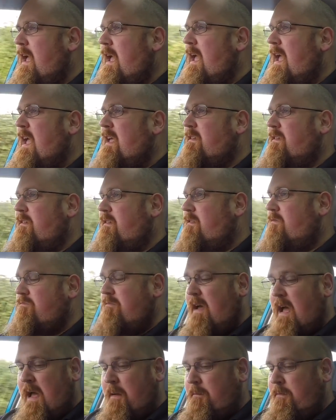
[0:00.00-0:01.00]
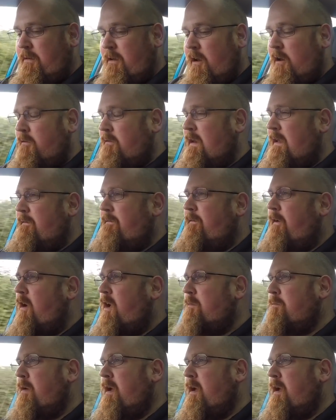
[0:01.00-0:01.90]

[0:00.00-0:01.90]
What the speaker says: it's absolutely fine.